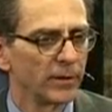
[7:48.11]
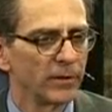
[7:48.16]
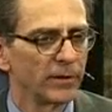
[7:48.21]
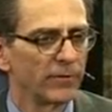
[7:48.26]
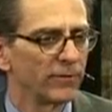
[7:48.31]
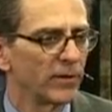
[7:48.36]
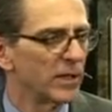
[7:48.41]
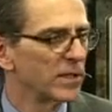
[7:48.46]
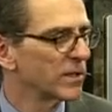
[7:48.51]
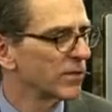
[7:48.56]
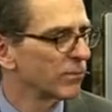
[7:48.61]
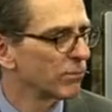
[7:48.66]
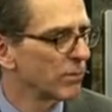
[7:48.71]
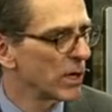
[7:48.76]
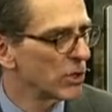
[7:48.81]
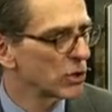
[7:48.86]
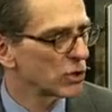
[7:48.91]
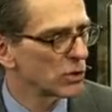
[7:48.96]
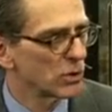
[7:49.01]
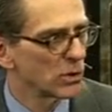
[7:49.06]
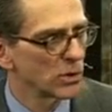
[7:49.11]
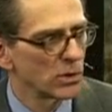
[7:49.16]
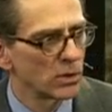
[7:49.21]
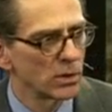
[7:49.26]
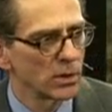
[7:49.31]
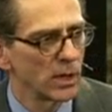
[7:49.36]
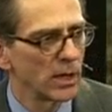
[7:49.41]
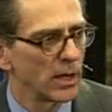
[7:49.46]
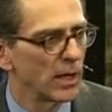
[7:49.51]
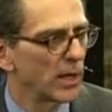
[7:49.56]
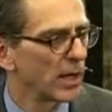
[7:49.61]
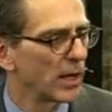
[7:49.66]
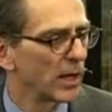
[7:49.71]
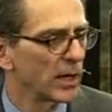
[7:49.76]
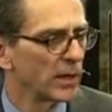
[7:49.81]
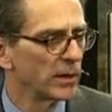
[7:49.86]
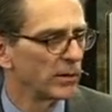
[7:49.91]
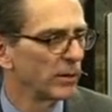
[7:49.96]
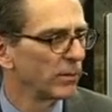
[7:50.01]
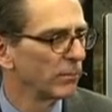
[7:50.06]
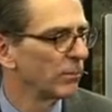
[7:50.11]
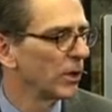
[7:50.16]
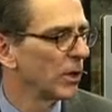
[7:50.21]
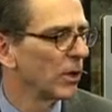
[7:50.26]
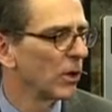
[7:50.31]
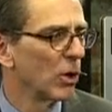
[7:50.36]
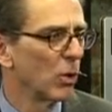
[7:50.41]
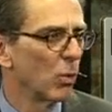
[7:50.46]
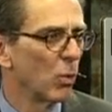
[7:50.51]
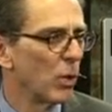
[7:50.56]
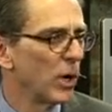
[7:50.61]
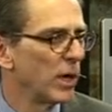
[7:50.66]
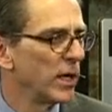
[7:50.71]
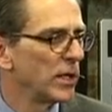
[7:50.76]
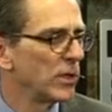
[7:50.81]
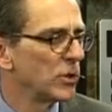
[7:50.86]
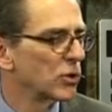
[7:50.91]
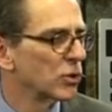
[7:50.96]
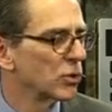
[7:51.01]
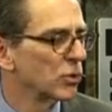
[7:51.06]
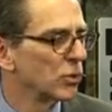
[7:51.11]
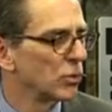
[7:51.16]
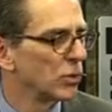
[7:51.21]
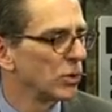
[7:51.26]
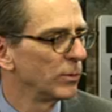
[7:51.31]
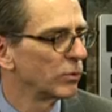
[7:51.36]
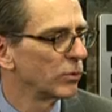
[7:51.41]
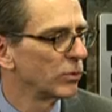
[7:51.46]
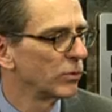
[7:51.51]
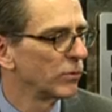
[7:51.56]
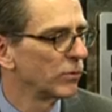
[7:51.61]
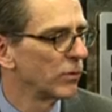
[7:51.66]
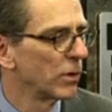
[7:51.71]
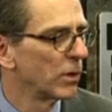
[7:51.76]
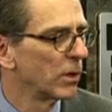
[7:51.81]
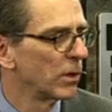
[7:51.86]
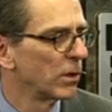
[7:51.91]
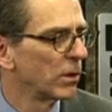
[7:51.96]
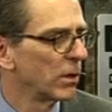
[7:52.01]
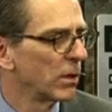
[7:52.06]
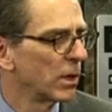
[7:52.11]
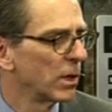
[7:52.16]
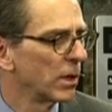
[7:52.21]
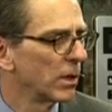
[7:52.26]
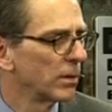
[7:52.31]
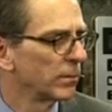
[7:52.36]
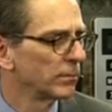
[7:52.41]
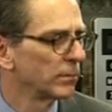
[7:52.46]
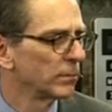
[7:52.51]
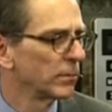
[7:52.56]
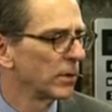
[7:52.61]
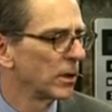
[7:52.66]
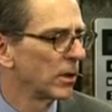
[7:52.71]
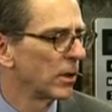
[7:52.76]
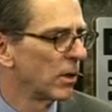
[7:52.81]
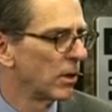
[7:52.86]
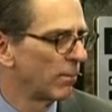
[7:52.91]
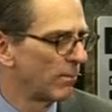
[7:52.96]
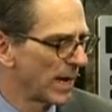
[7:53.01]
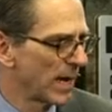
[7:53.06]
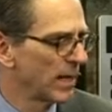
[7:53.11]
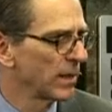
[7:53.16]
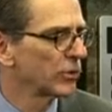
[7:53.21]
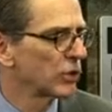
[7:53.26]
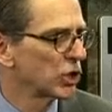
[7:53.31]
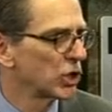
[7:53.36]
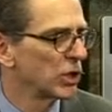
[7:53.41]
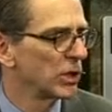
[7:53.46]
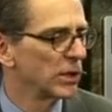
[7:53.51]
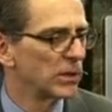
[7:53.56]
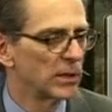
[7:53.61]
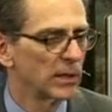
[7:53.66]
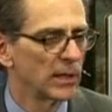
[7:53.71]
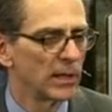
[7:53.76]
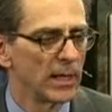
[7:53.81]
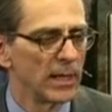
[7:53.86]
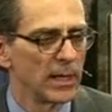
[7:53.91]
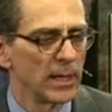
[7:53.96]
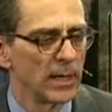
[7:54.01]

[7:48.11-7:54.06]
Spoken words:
defensive measure and a way to improve our balance sheet.